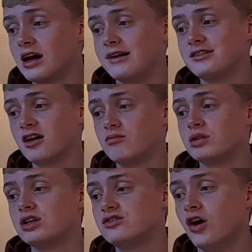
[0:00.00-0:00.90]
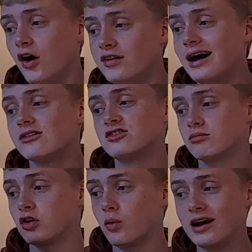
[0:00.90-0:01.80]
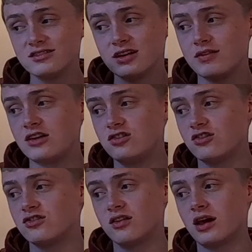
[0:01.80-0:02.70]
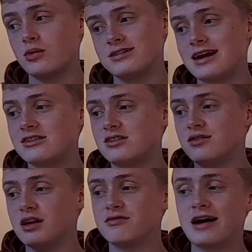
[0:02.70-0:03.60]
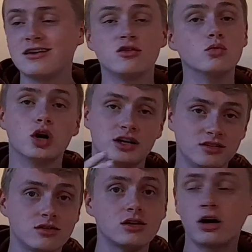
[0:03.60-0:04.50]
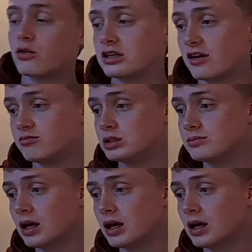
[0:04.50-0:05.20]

as the government can turn down some requests if they judge that they would negatively affect the workings of the current government.